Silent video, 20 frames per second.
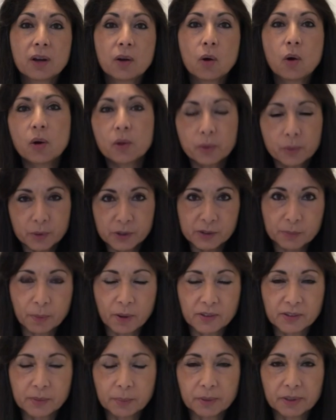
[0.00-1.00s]
all the
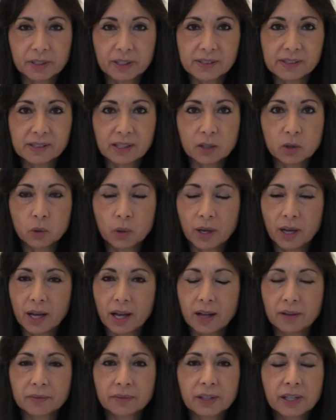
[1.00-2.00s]
responsibilities that you
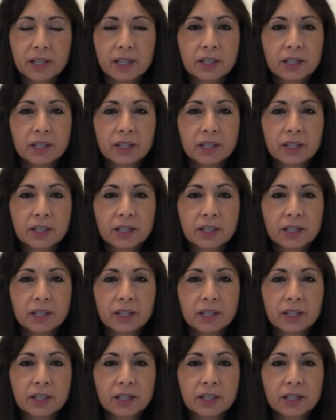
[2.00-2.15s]
have.